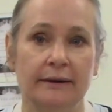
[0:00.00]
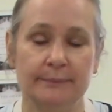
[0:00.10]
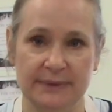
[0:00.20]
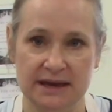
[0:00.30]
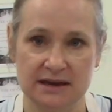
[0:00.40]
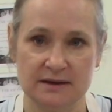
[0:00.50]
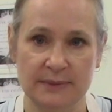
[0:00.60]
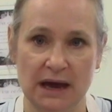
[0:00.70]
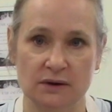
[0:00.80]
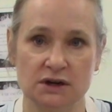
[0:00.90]
baking
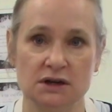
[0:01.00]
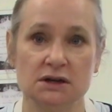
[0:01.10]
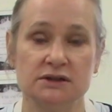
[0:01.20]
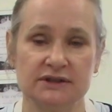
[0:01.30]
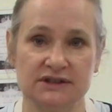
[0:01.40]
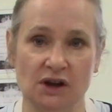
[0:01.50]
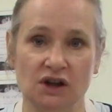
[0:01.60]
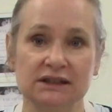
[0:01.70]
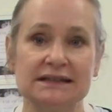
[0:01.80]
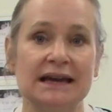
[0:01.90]
powder,
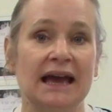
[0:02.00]
salt,